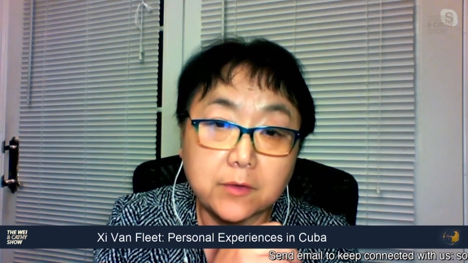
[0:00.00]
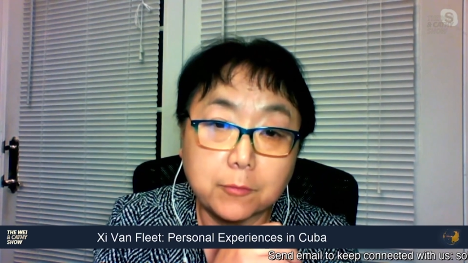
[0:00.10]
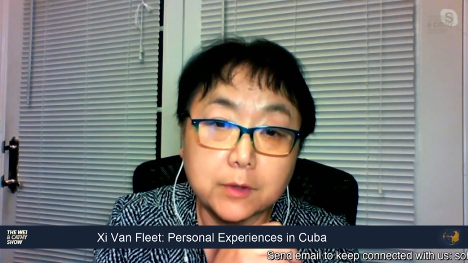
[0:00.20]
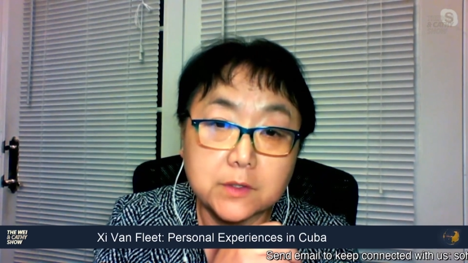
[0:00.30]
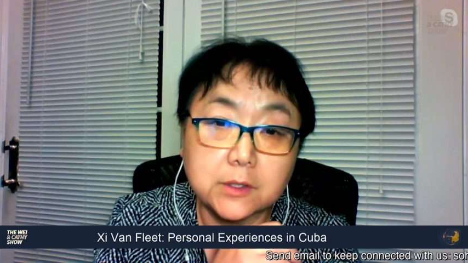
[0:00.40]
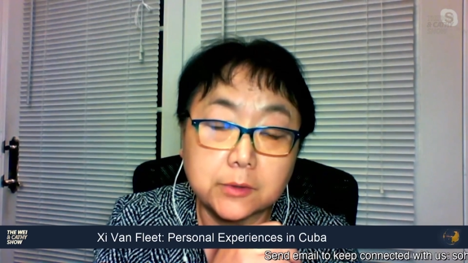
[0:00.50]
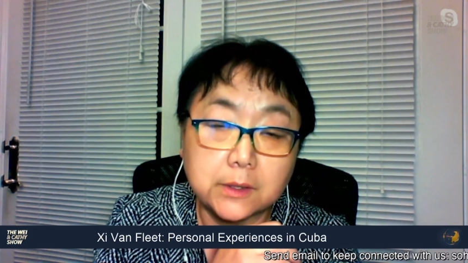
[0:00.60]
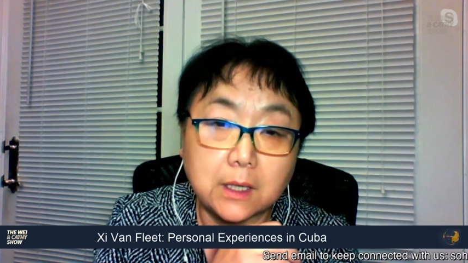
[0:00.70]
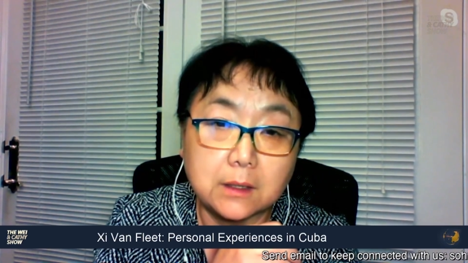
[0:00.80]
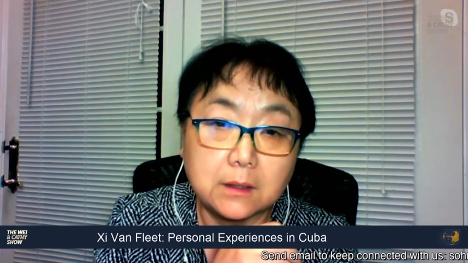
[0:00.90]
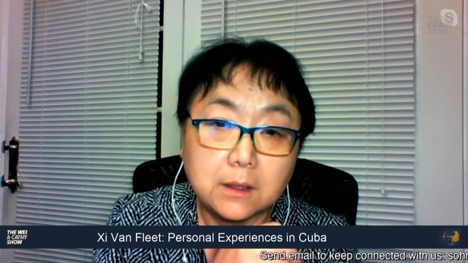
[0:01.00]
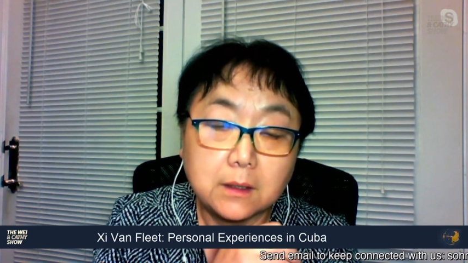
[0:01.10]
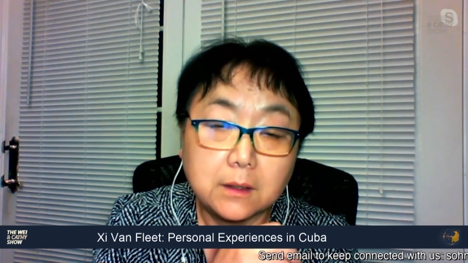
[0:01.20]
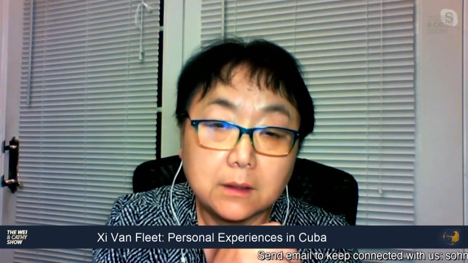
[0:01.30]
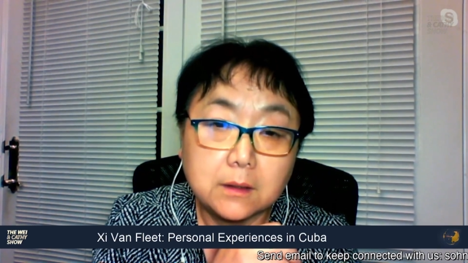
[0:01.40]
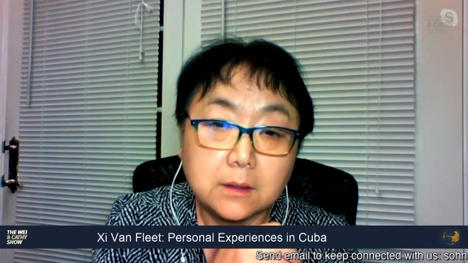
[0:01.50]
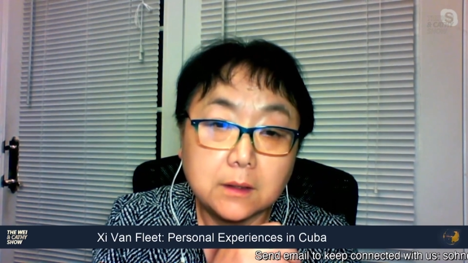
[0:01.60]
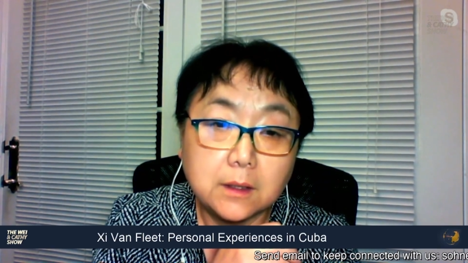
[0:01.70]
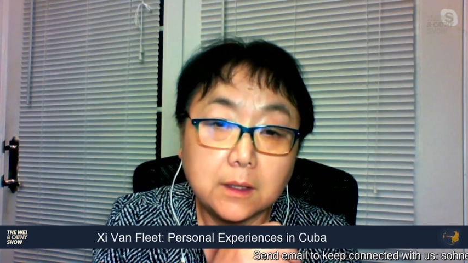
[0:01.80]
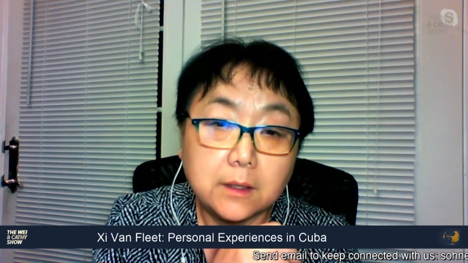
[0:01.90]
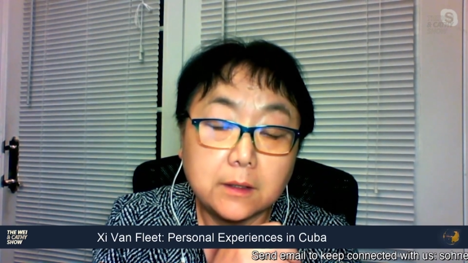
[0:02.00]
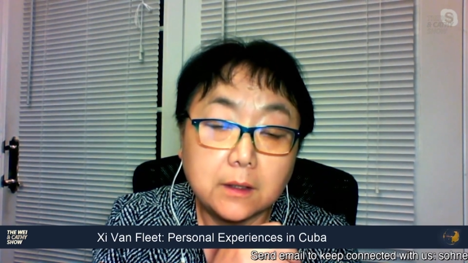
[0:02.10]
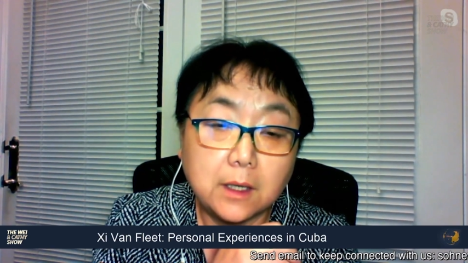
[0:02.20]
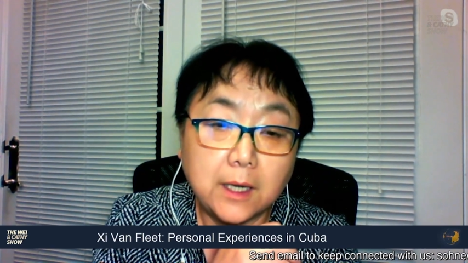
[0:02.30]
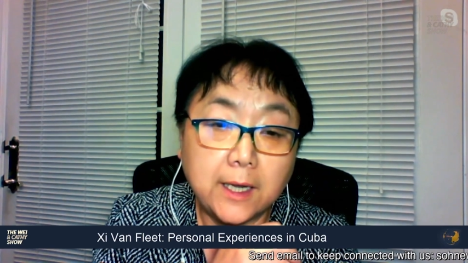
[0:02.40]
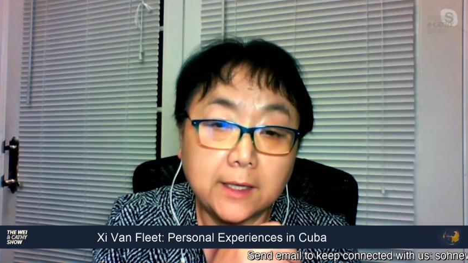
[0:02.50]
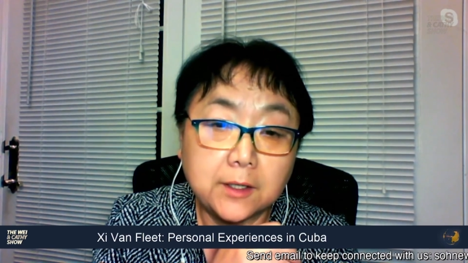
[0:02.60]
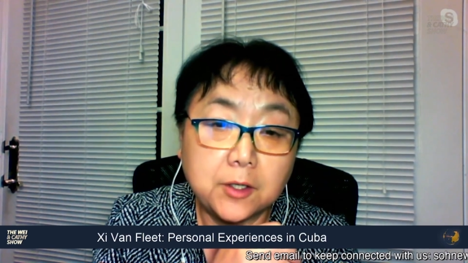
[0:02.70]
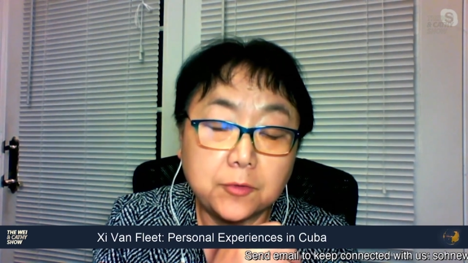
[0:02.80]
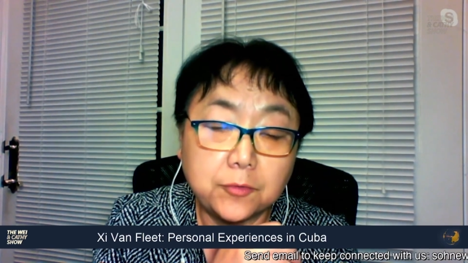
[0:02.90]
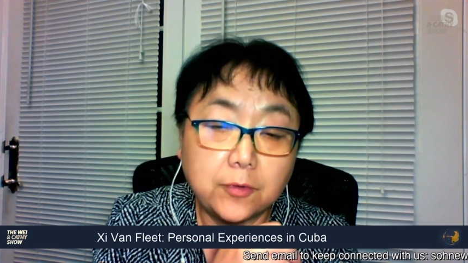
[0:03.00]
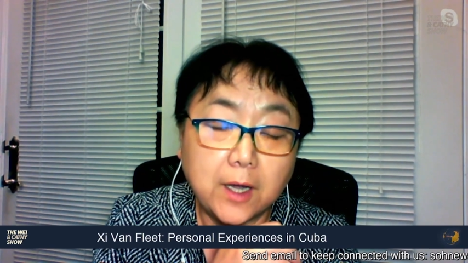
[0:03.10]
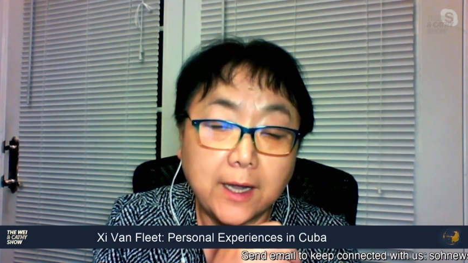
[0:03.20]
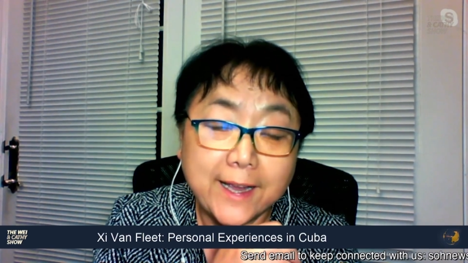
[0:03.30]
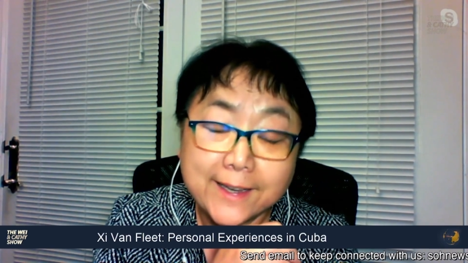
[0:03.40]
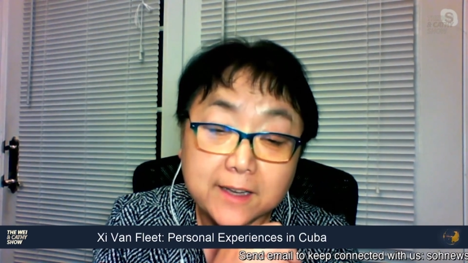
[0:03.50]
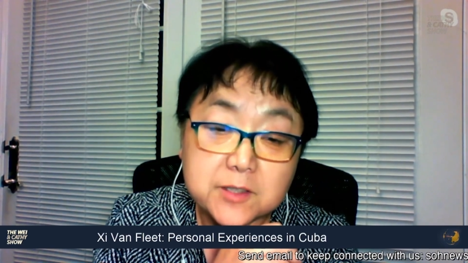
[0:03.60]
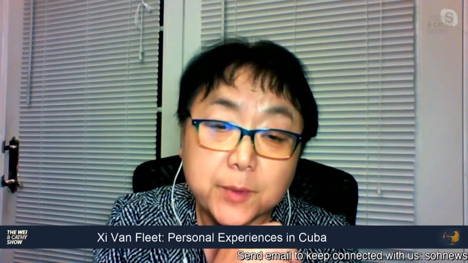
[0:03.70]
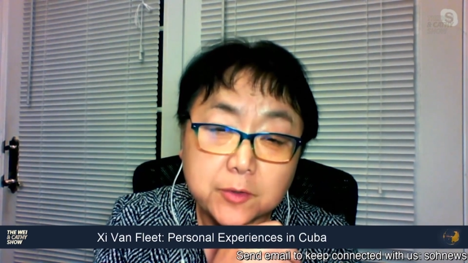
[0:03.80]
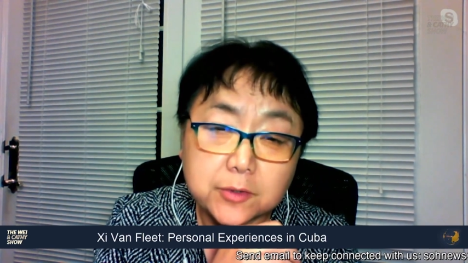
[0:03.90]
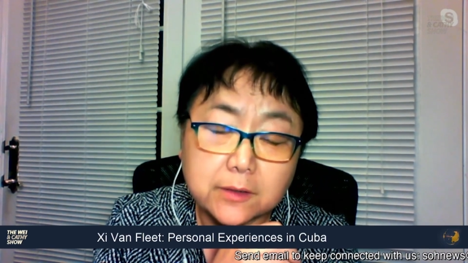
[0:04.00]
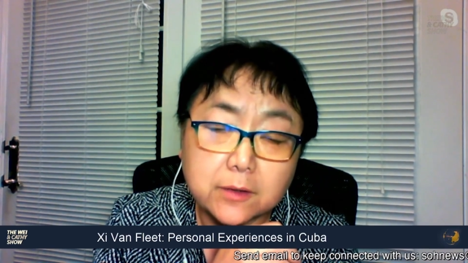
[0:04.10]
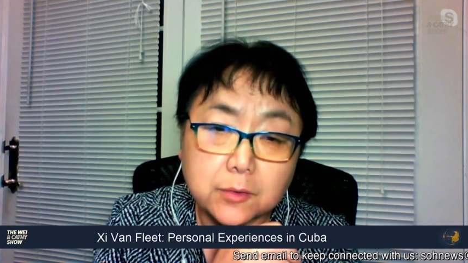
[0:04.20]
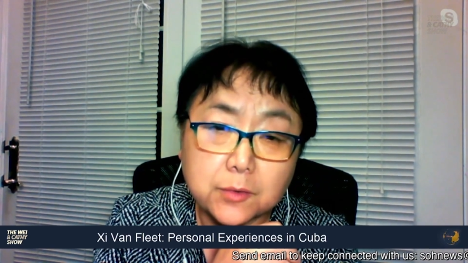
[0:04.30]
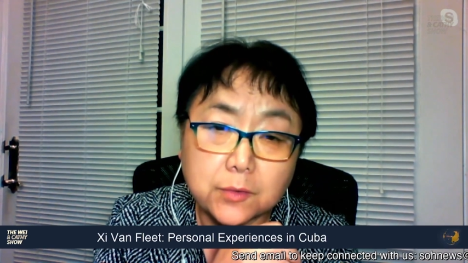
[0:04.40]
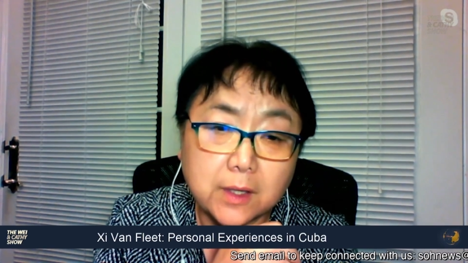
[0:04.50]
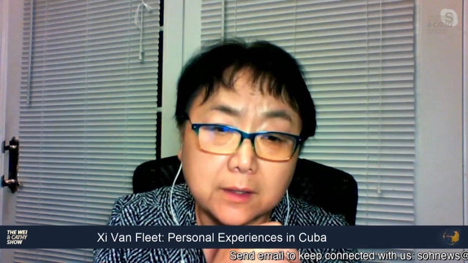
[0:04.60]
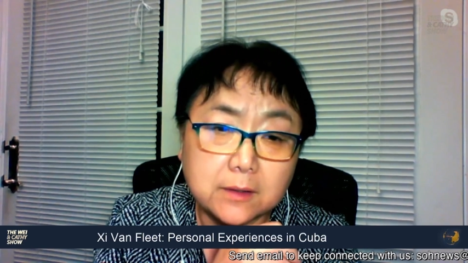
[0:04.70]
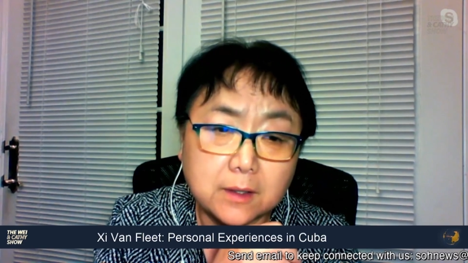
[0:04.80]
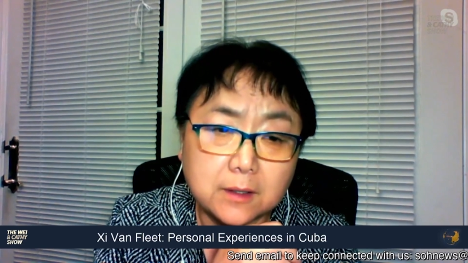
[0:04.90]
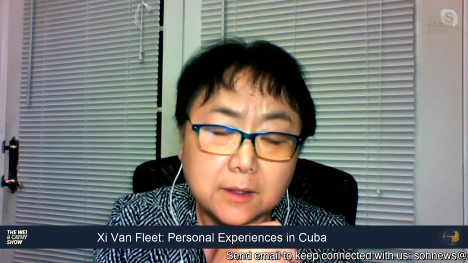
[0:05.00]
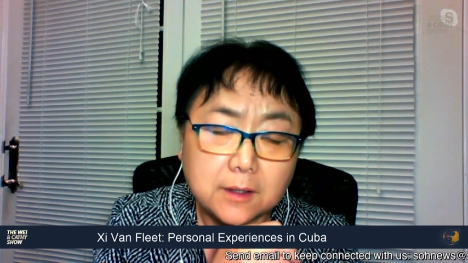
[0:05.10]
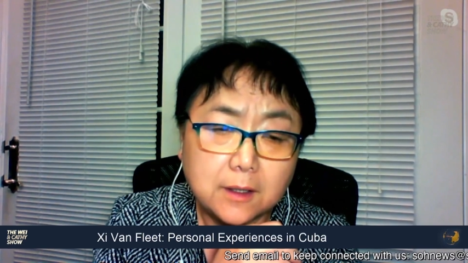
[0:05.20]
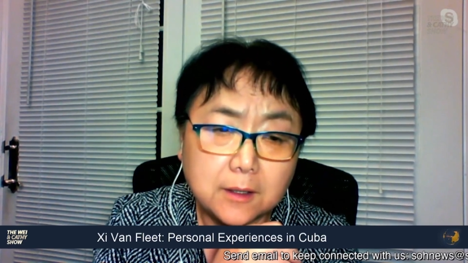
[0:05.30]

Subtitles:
with what's going on, and especially those that